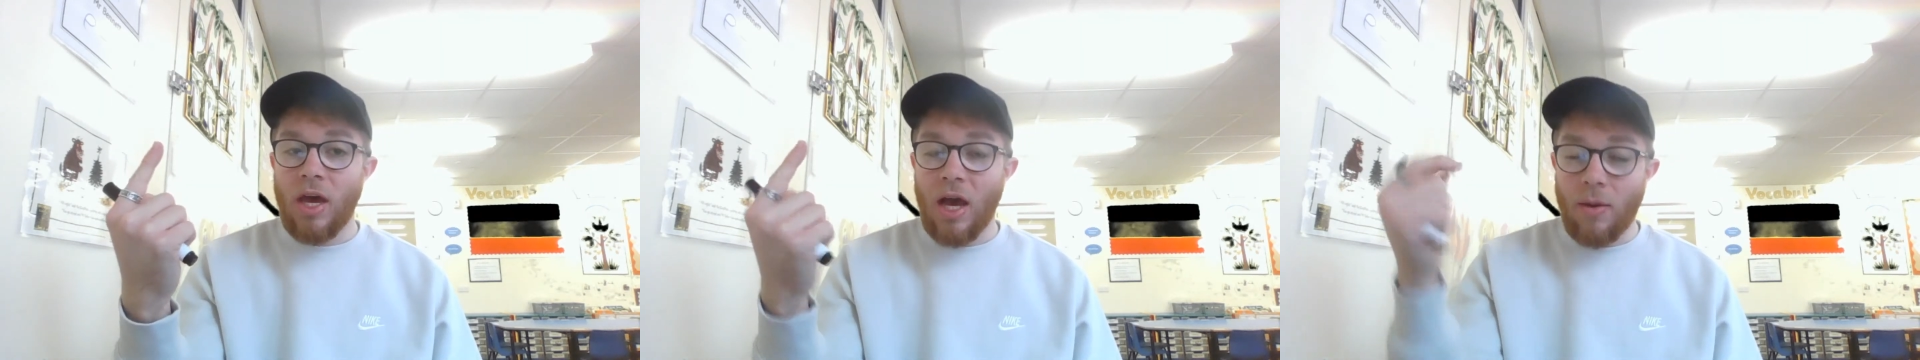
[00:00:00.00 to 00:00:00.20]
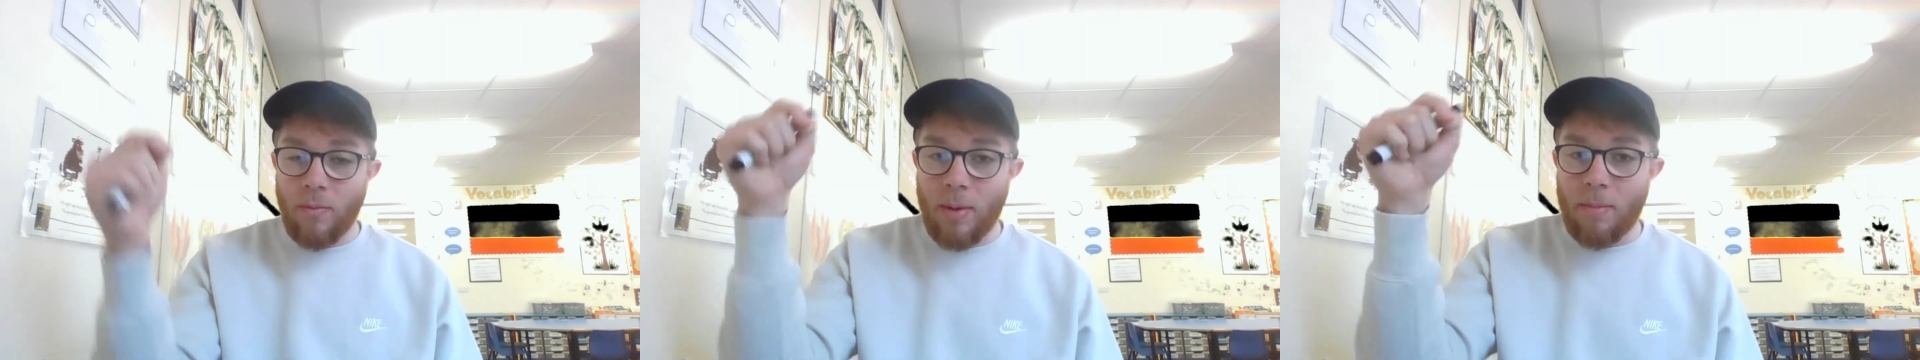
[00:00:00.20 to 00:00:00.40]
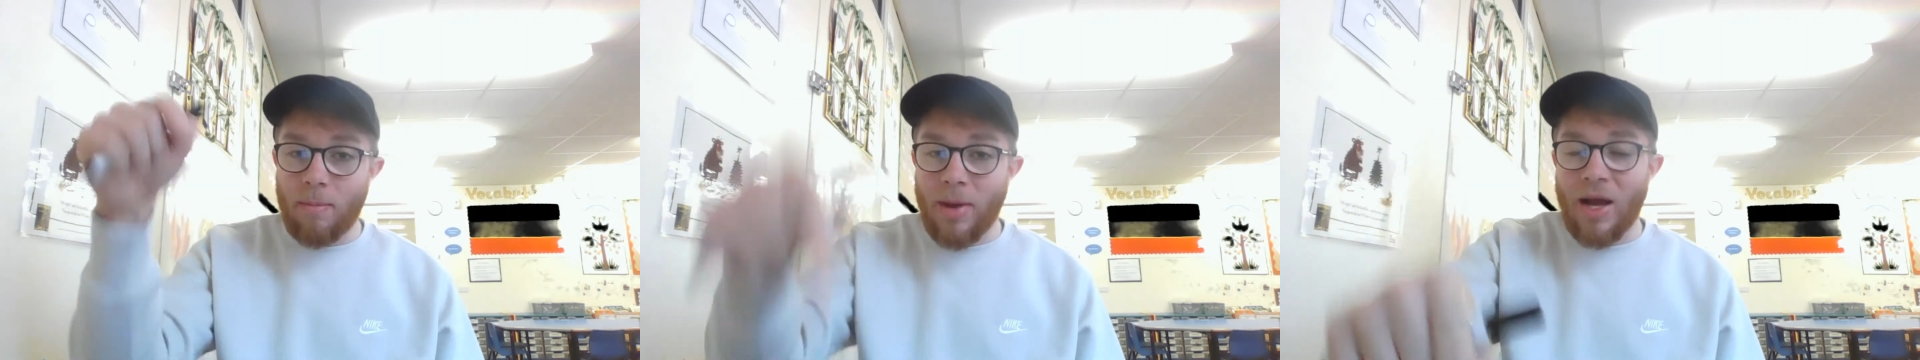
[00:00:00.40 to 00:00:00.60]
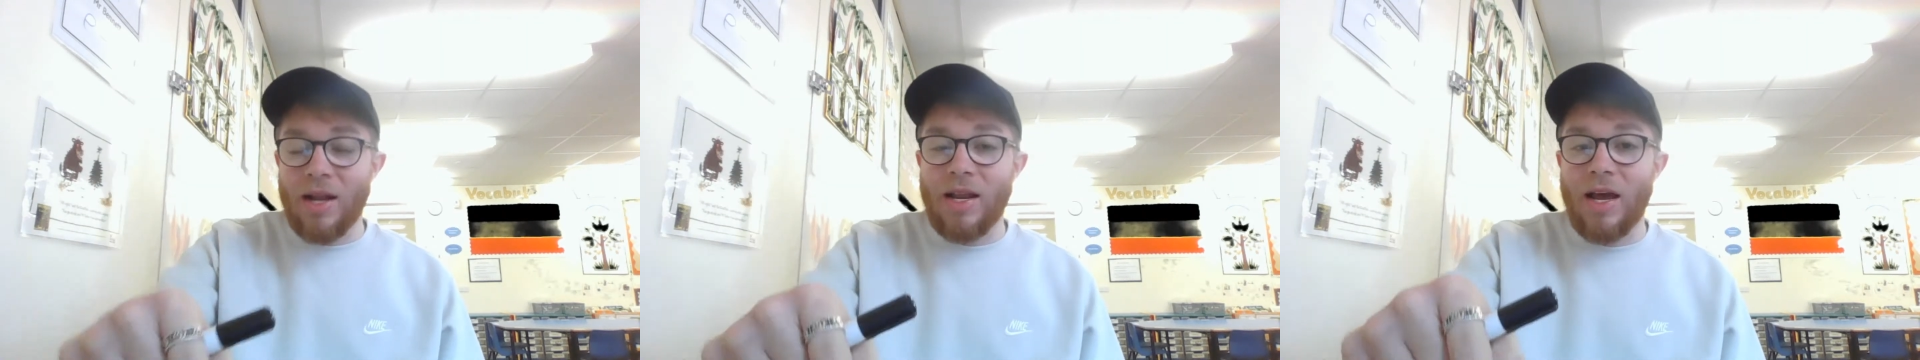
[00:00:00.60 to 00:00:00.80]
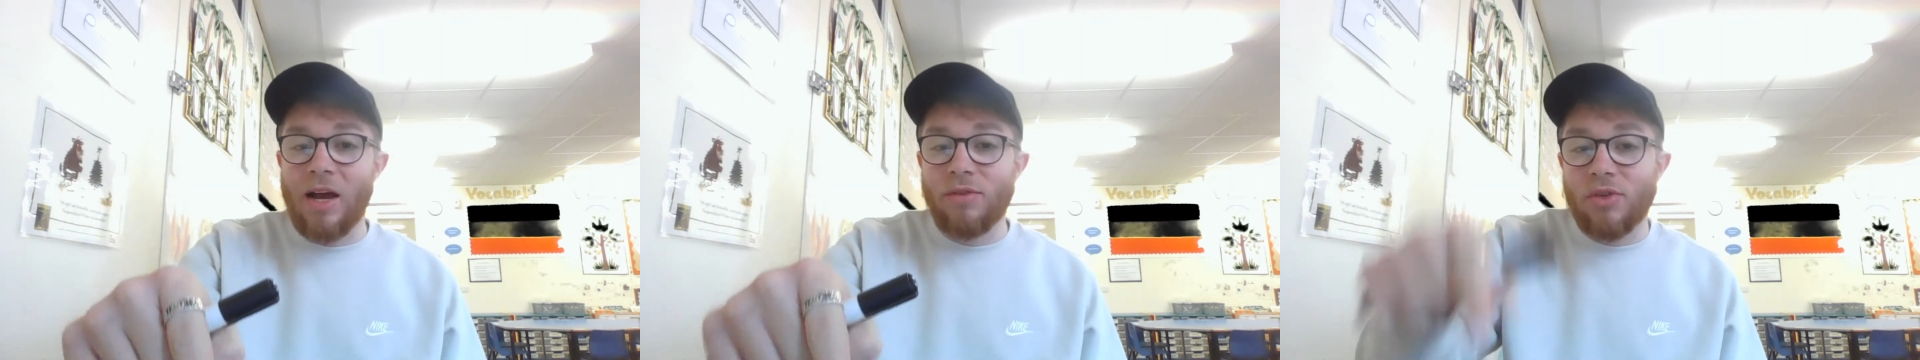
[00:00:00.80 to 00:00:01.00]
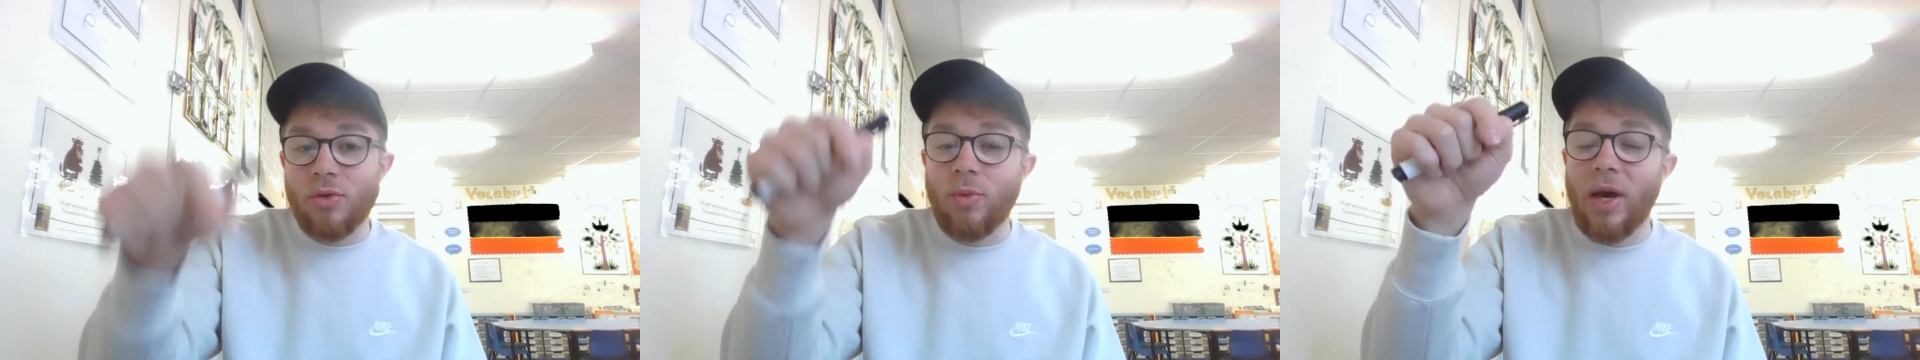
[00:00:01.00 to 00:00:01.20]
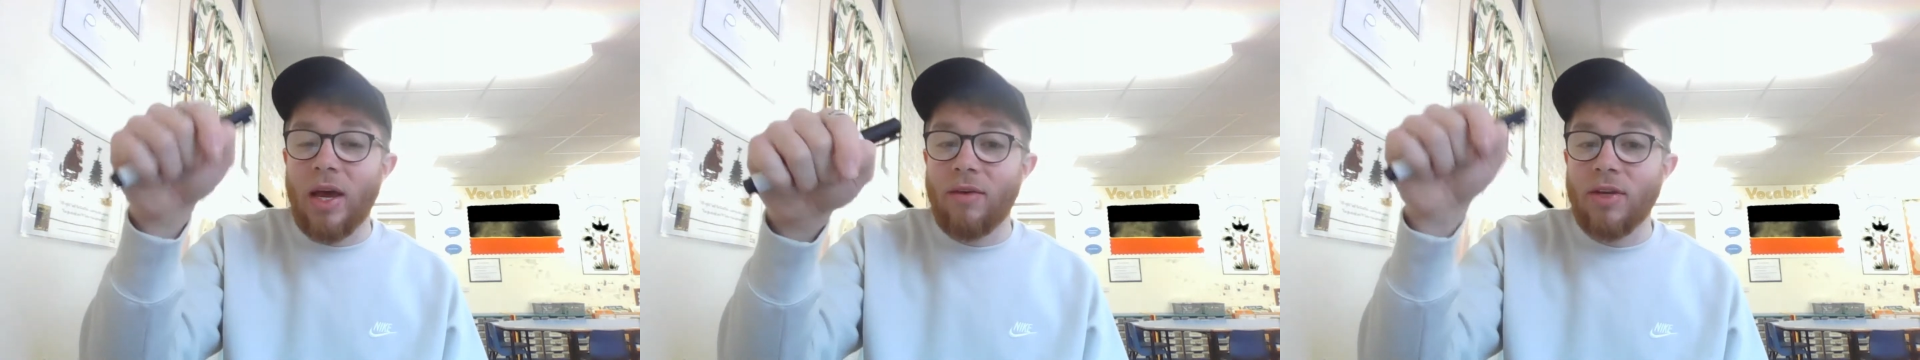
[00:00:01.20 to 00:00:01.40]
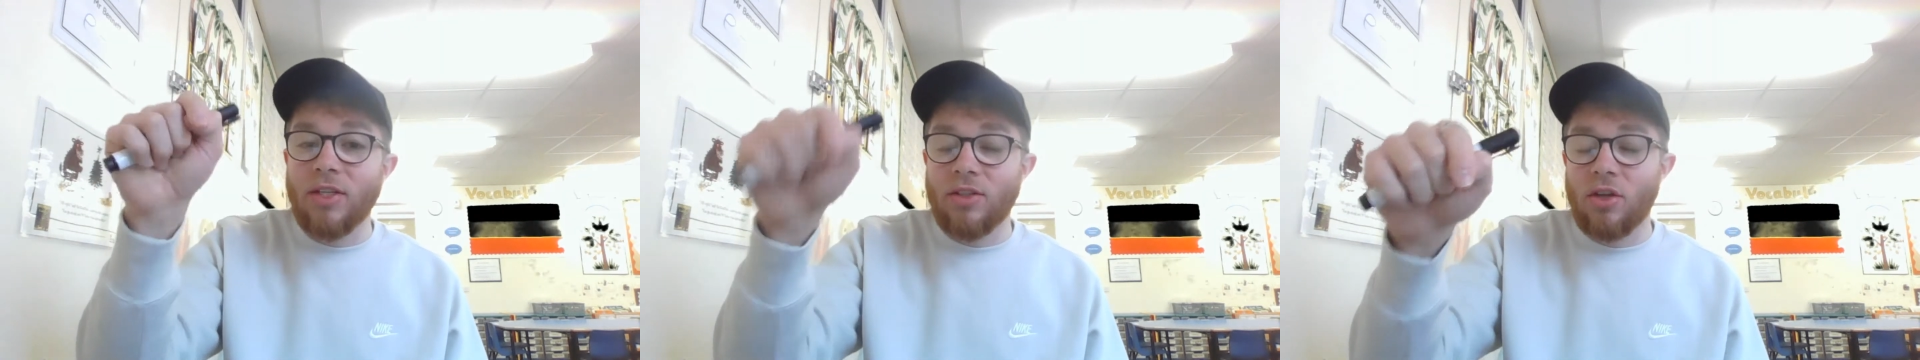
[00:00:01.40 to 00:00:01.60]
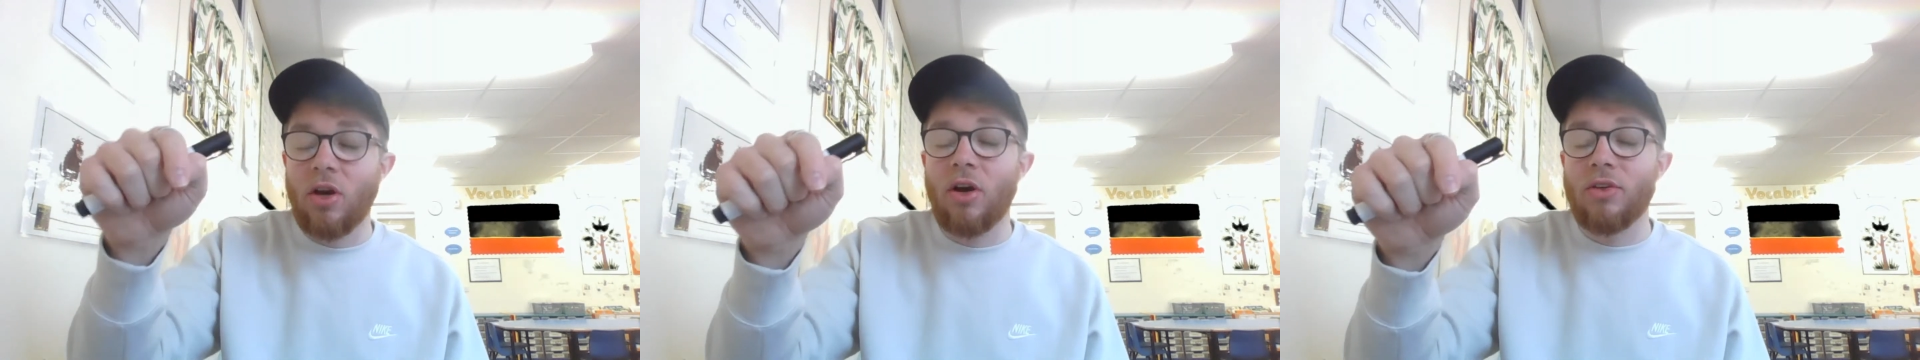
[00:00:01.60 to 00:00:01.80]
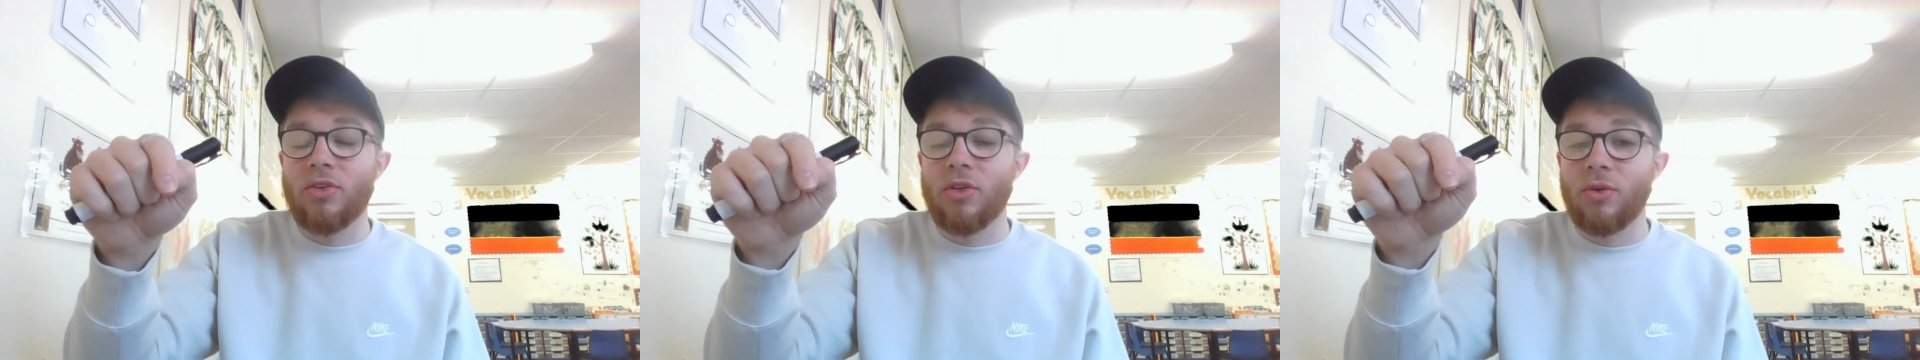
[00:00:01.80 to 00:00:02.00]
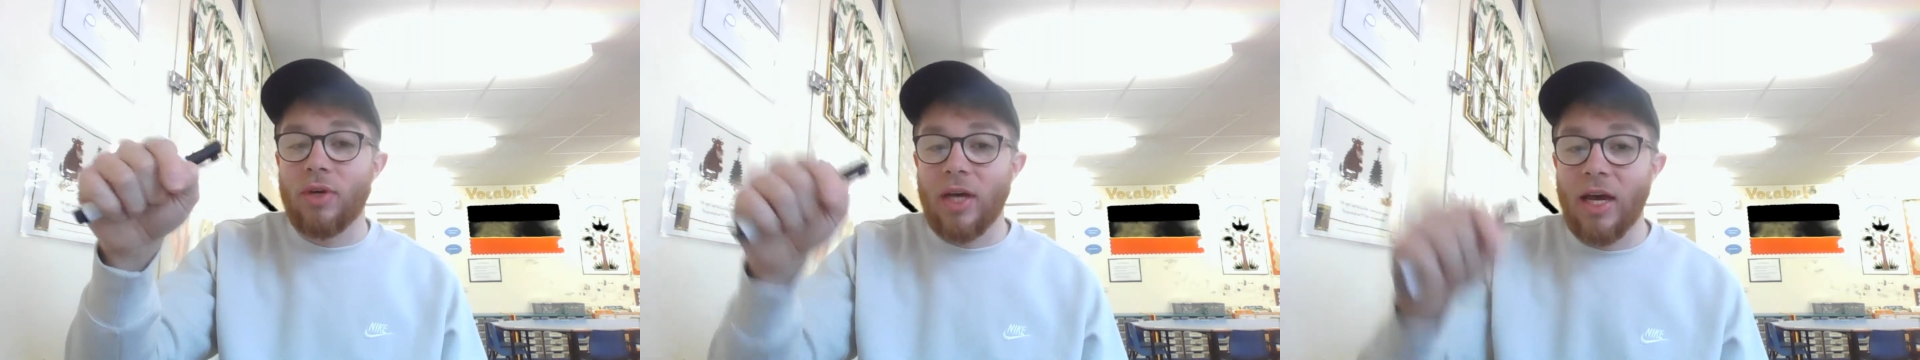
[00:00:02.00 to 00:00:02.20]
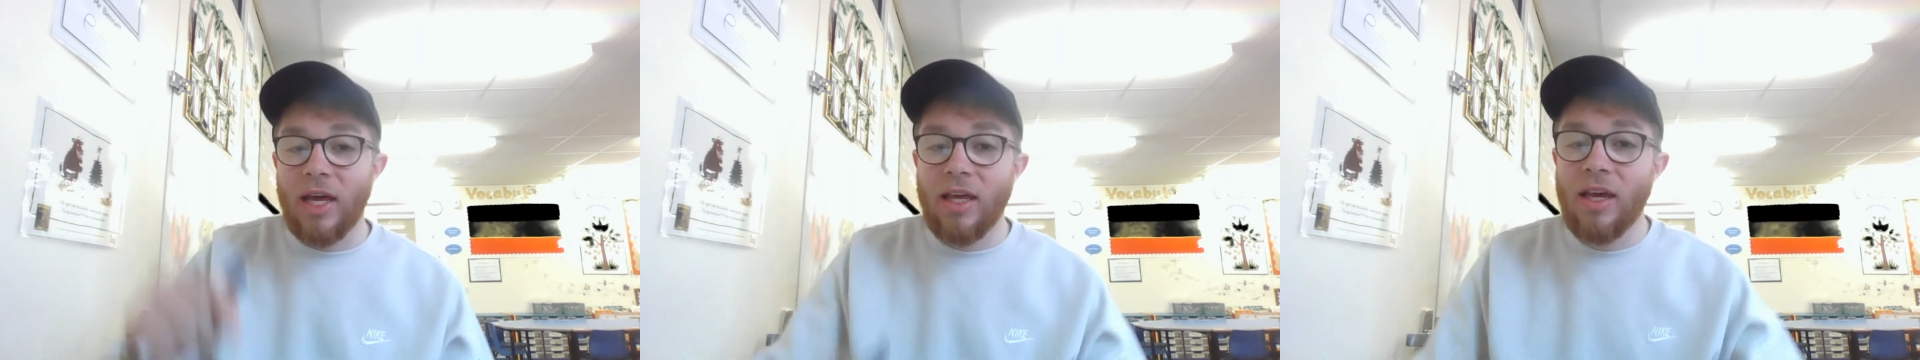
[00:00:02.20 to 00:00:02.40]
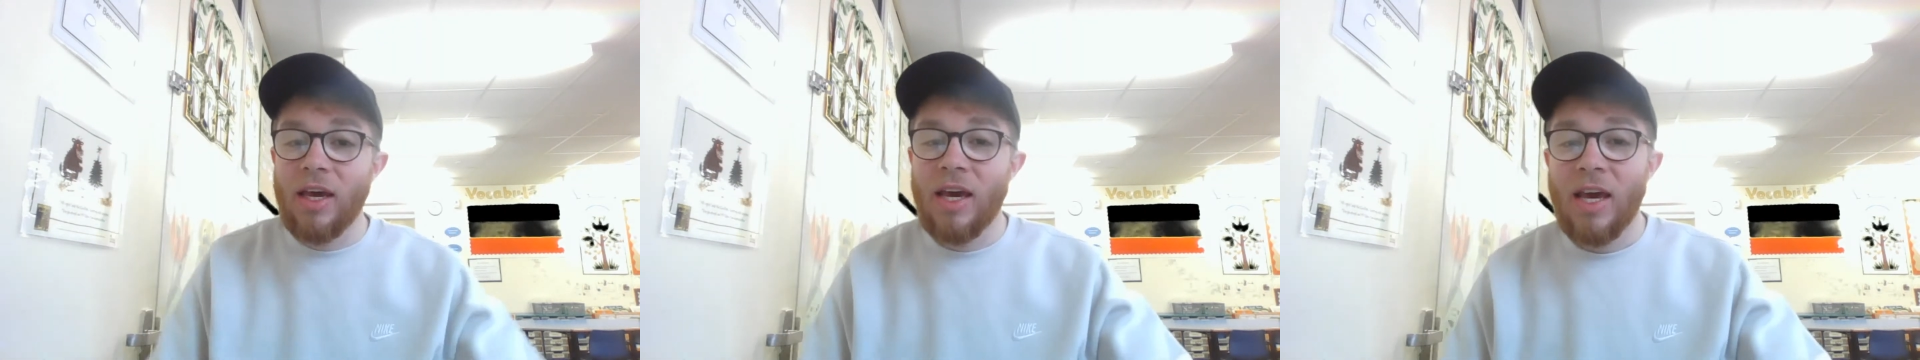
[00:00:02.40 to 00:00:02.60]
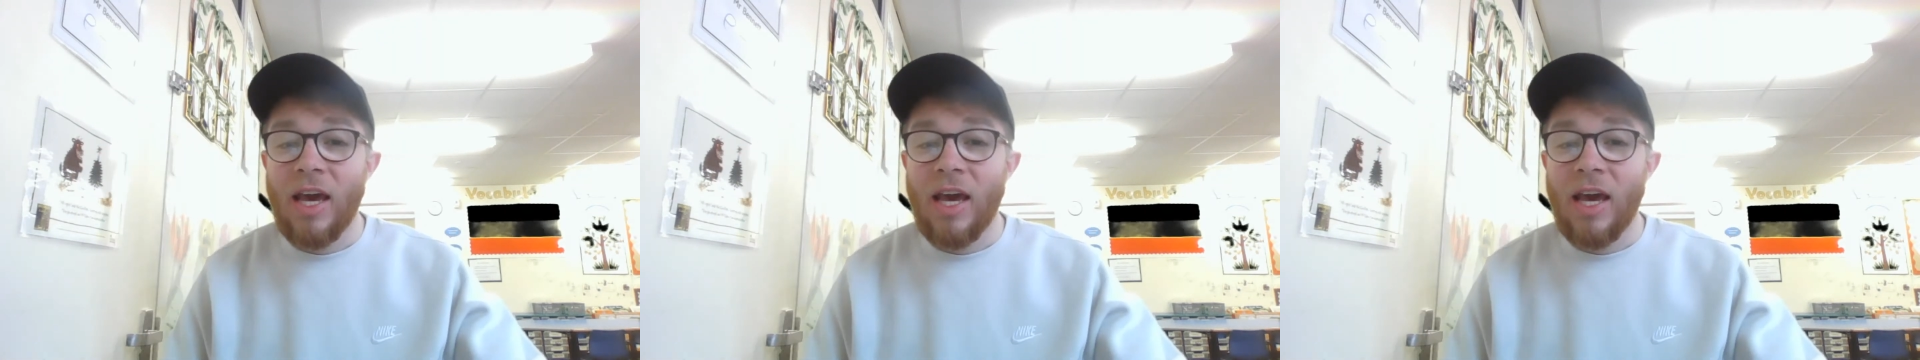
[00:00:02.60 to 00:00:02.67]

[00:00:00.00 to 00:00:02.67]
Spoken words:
and went back down to where it started, okay?